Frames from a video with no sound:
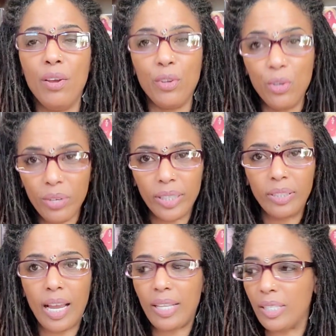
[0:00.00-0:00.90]
You can
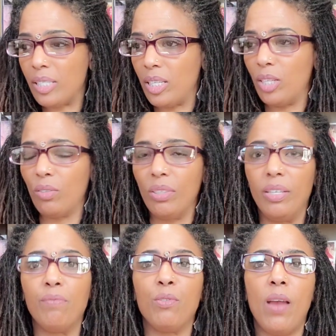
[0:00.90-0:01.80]
take this
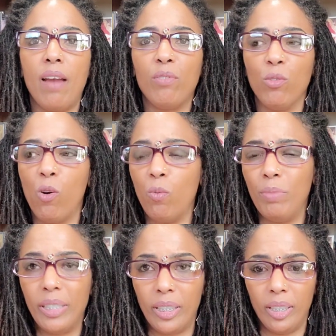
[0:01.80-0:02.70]
literally if you have your own
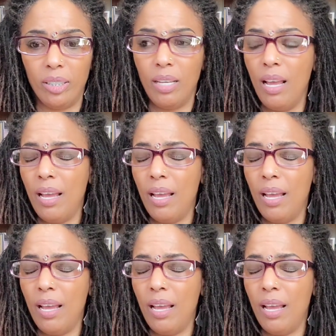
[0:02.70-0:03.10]
business